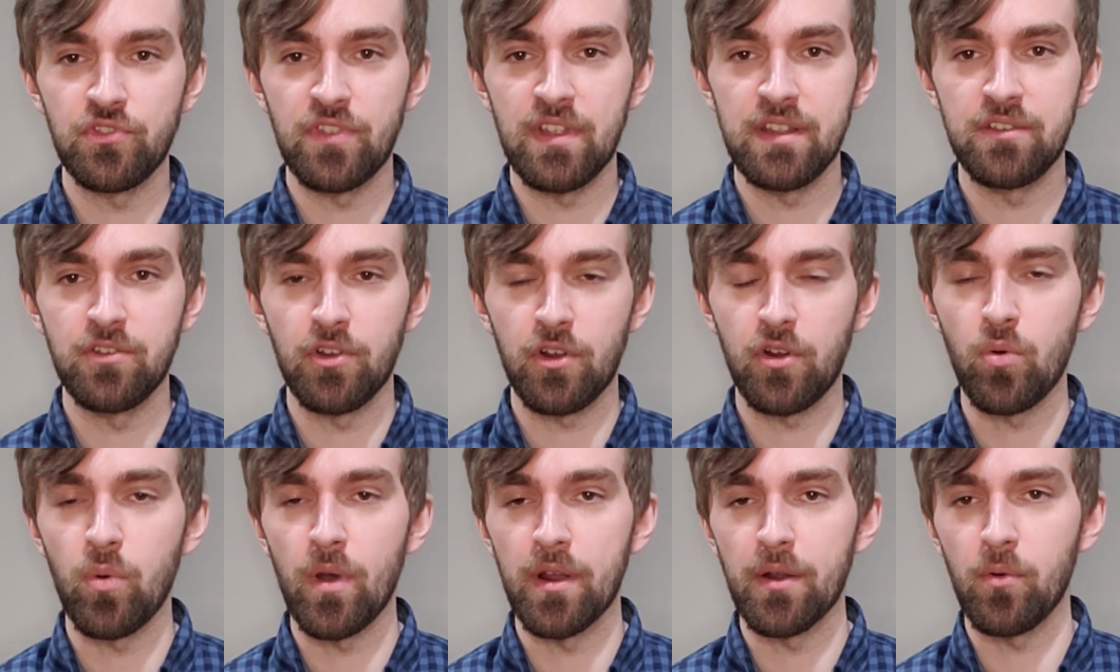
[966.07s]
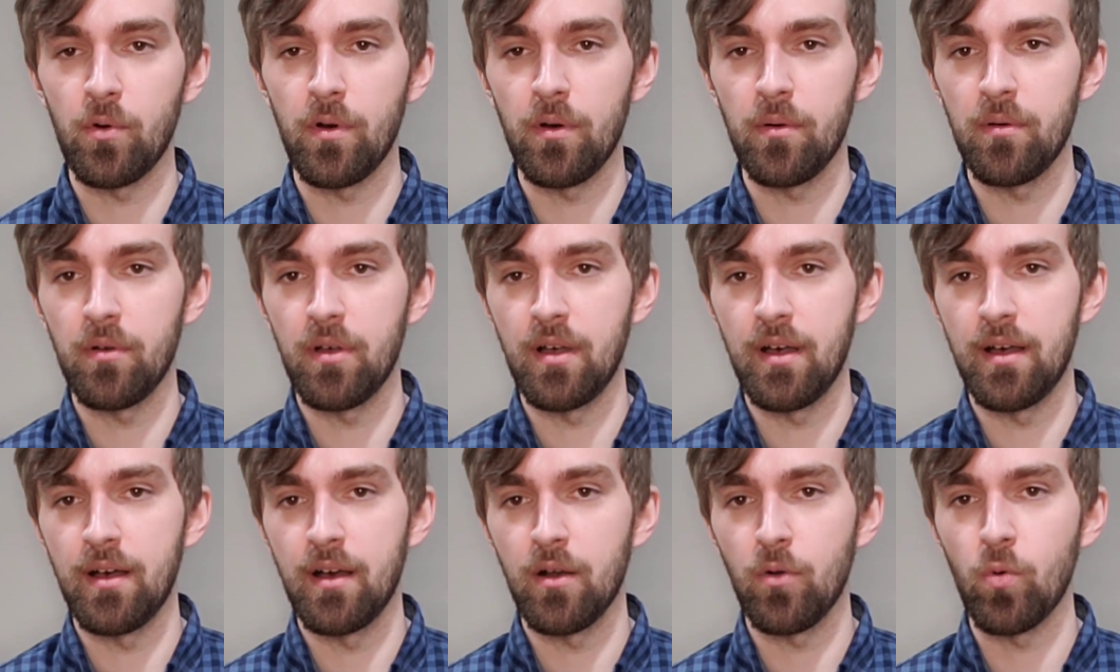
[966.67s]
They took quite a
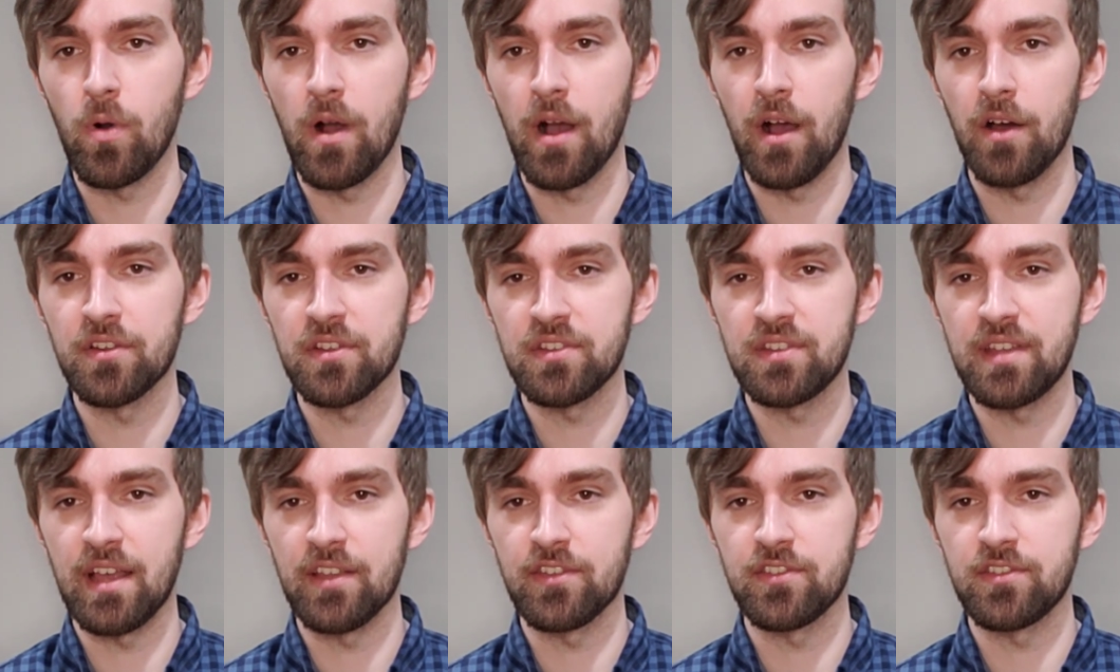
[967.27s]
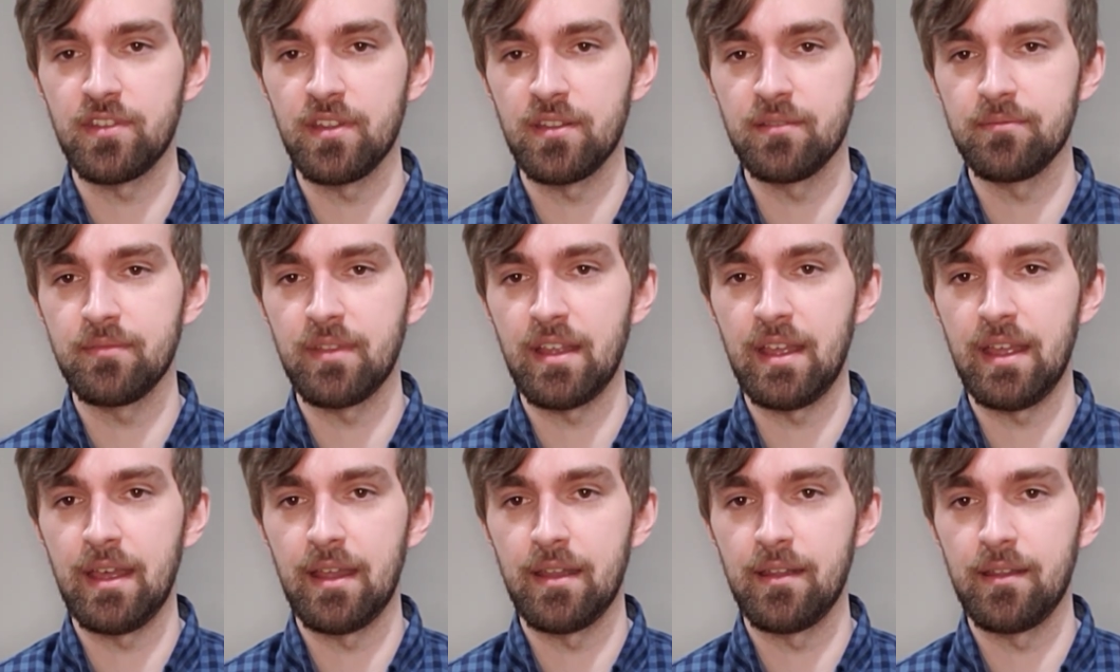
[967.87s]
while to test it,
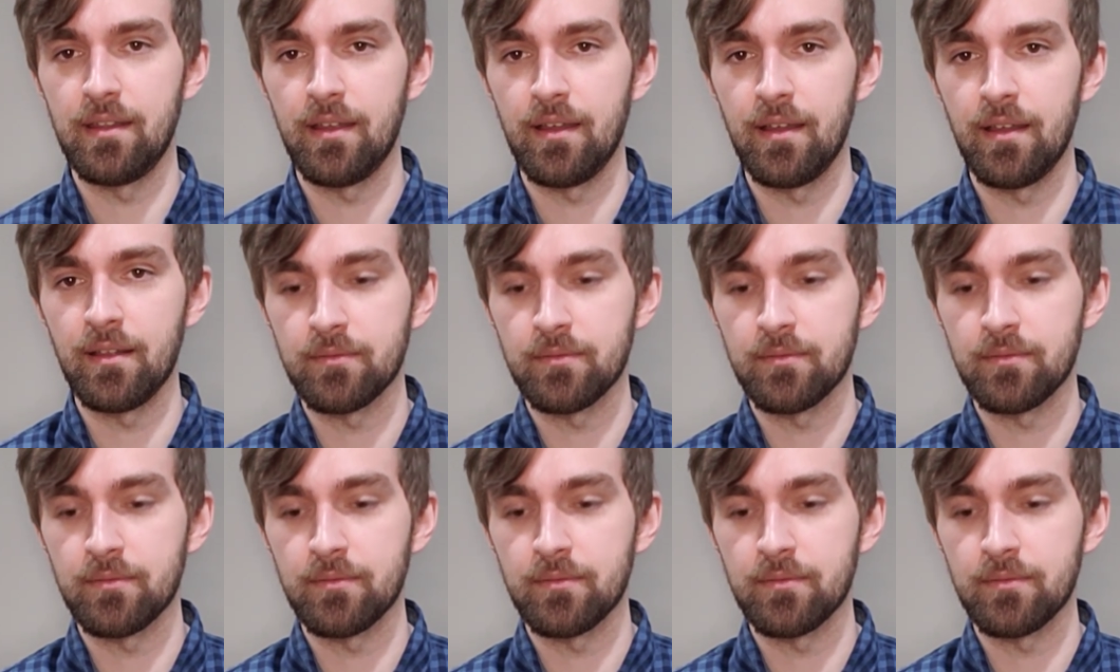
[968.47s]
and